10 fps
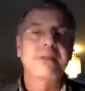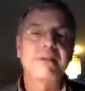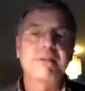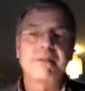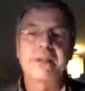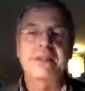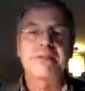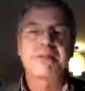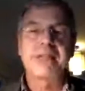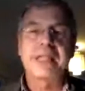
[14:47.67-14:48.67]
of
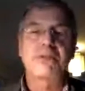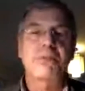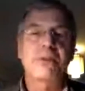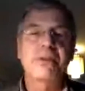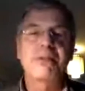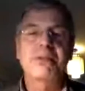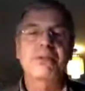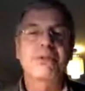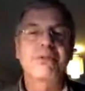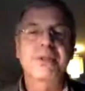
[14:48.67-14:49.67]
catchword, what's good for the
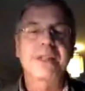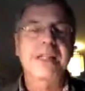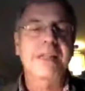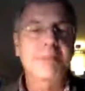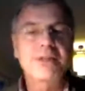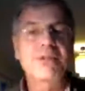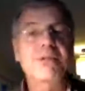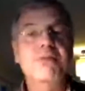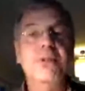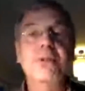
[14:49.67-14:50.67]
climate is good for you,
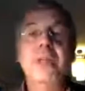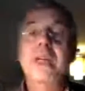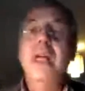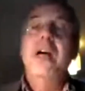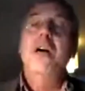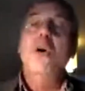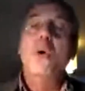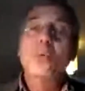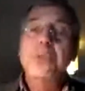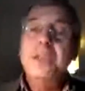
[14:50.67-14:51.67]

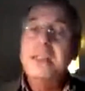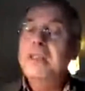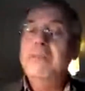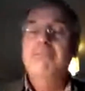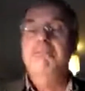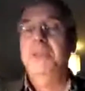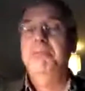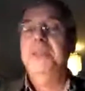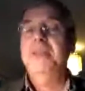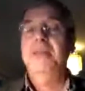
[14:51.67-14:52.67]
only
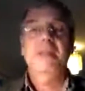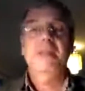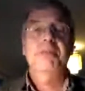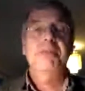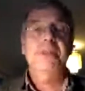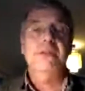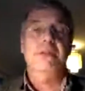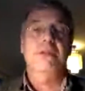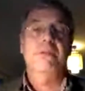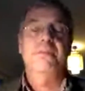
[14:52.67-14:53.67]
appeared a couple of years ago.
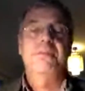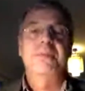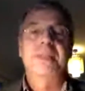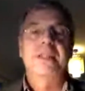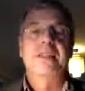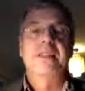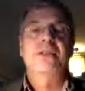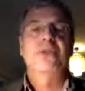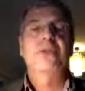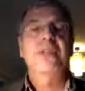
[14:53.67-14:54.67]

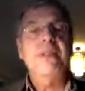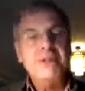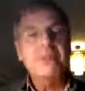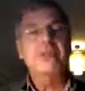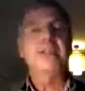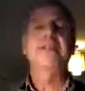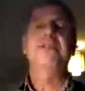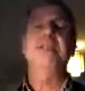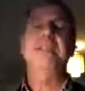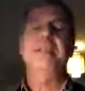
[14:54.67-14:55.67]
So there is a change
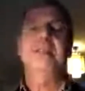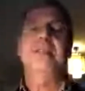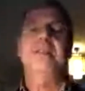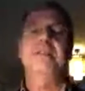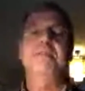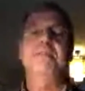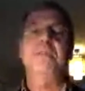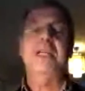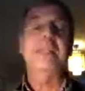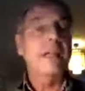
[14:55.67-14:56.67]
in
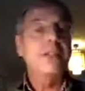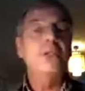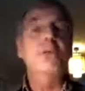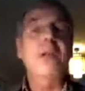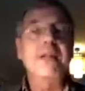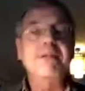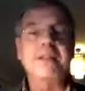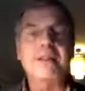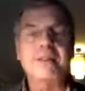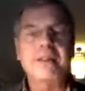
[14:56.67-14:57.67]
and new
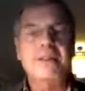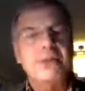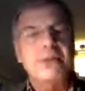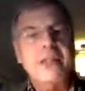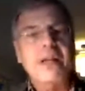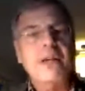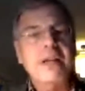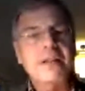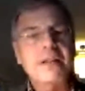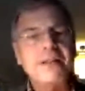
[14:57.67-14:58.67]
evidence, and you see how
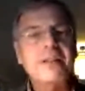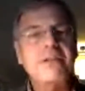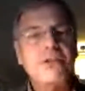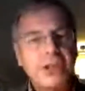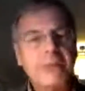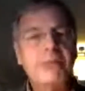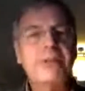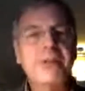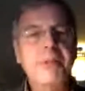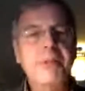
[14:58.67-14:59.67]
evidence shapes
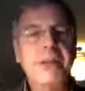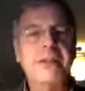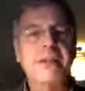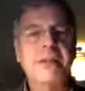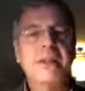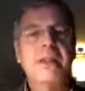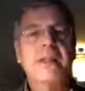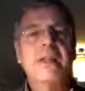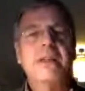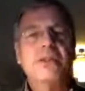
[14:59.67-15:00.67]
the debate.
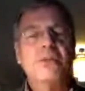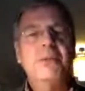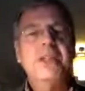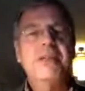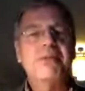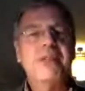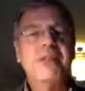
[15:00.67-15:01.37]
So we have